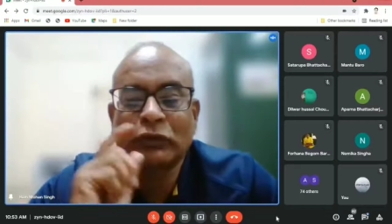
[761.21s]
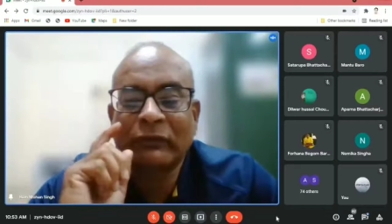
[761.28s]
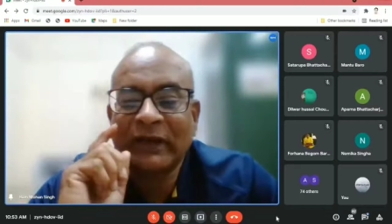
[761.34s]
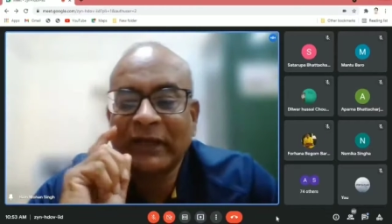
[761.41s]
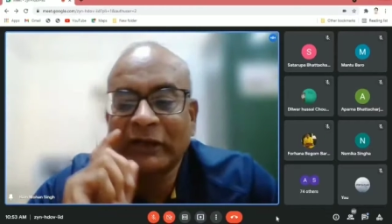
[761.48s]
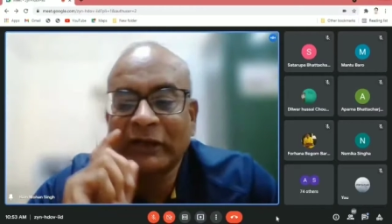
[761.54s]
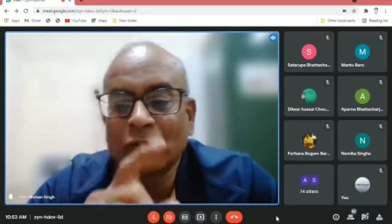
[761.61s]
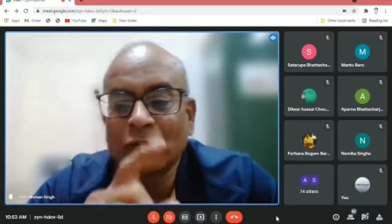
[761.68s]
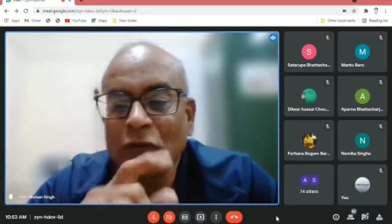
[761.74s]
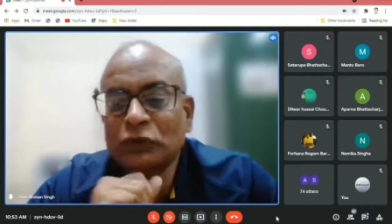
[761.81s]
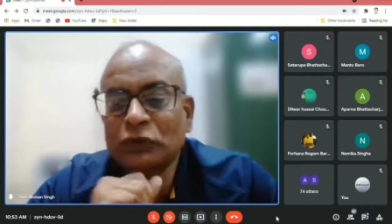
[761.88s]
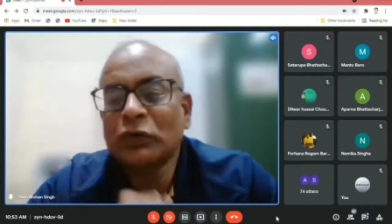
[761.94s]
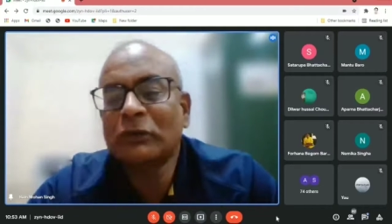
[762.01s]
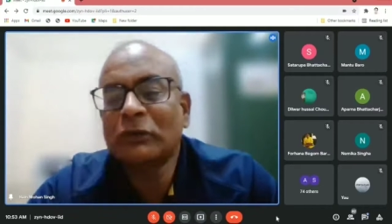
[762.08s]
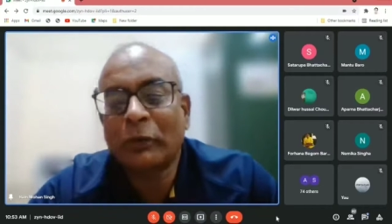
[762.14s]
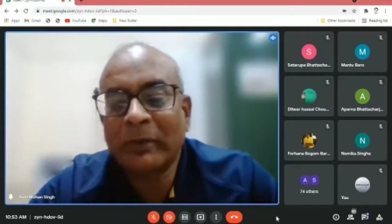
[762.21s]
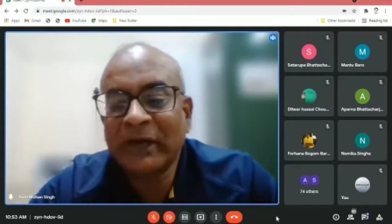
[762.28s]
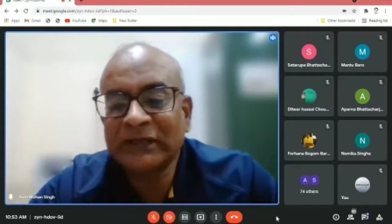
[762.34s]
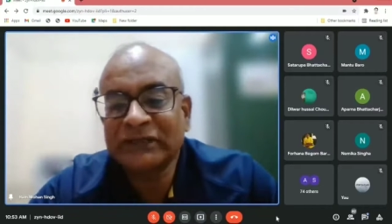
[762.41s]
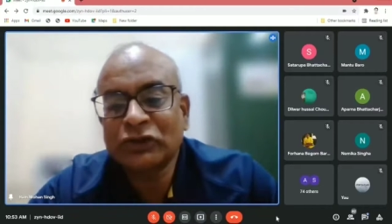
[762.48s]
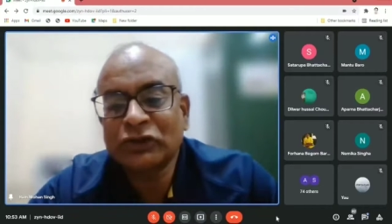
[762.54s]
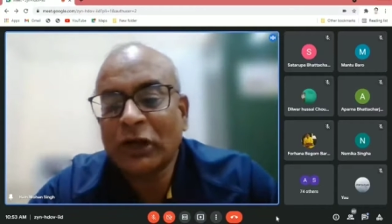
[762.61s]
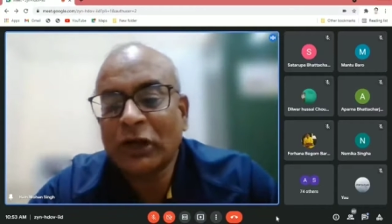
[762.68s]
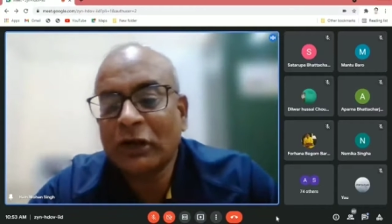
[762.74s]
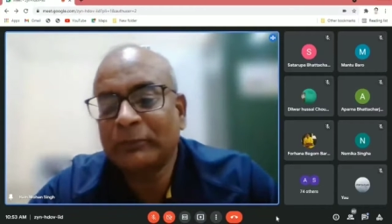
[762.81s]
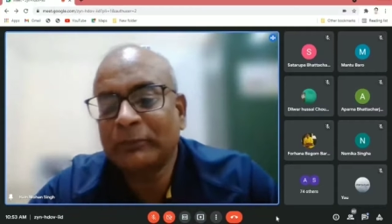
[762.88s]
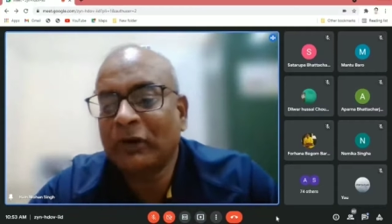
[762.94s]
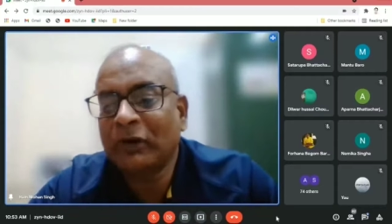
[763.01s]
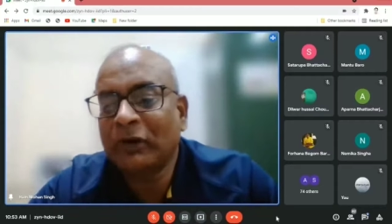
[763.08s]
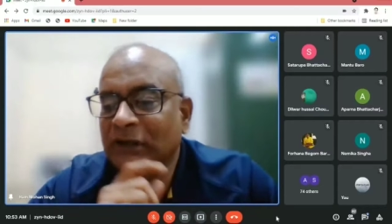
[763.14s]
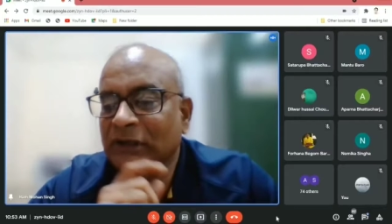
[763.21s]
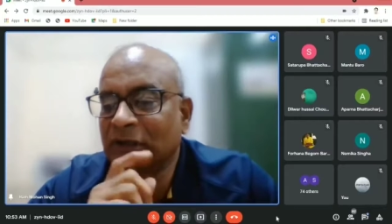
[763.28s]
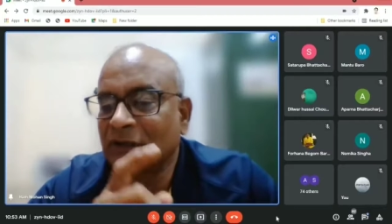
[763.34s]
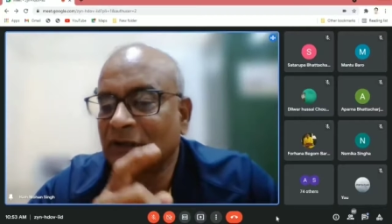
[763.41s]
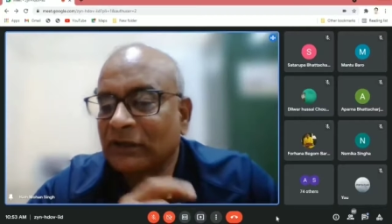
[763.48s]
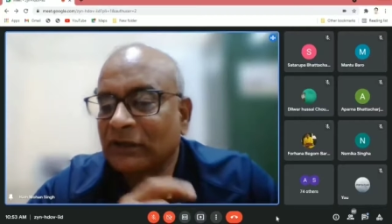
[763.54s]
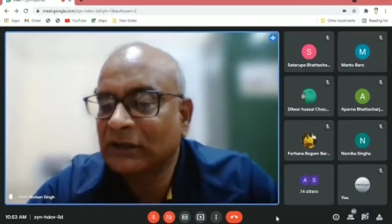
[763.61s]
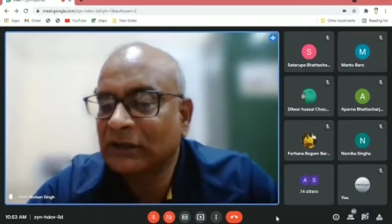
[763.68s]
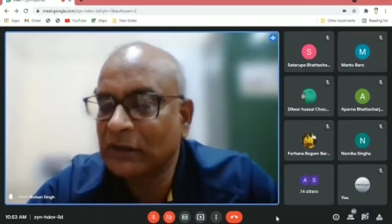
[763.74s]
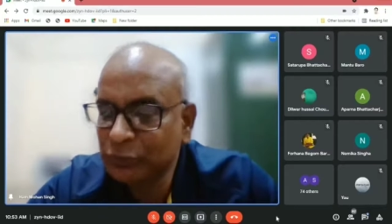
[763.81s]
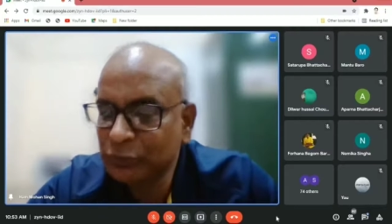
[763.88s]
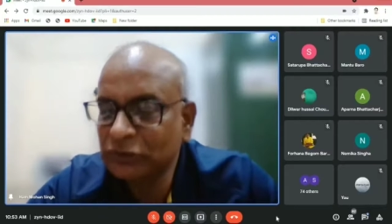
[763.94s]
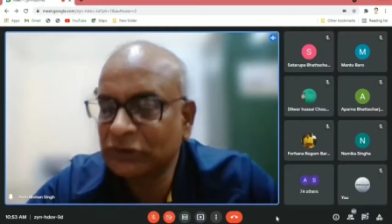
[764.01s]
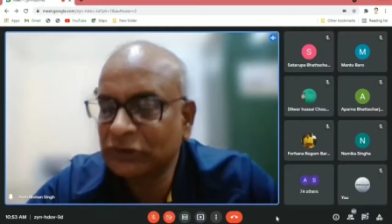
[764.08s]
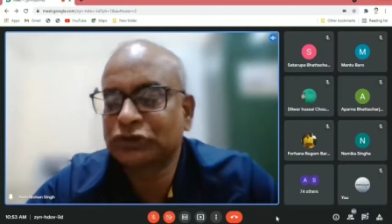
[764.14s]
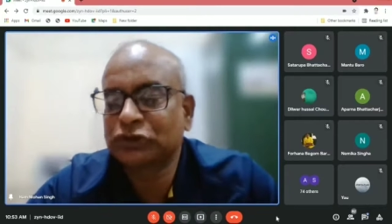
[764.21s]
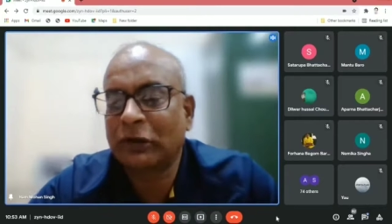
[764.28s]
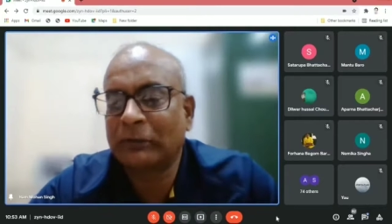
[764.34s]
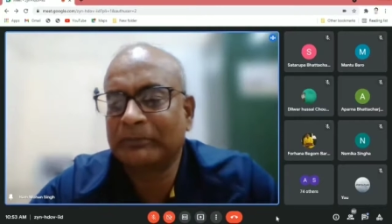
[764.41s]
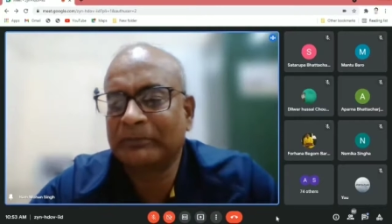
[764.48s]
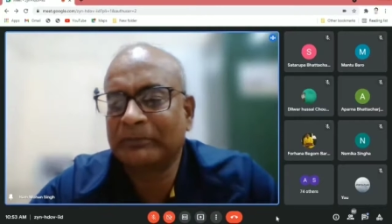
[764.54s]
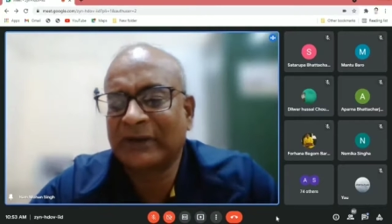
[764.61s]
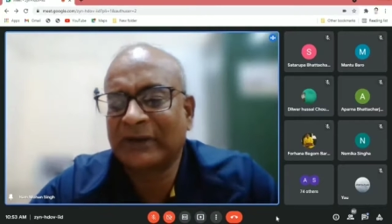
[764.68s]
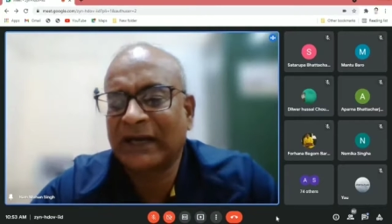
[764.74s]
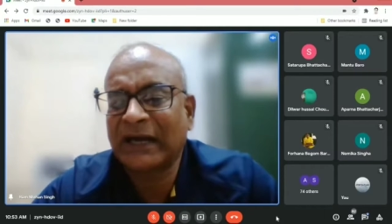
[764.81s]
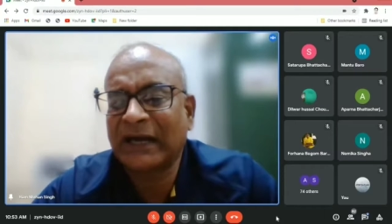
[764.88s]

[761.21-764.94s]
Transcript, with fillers: So when I go to a mobile shop or a computer shop,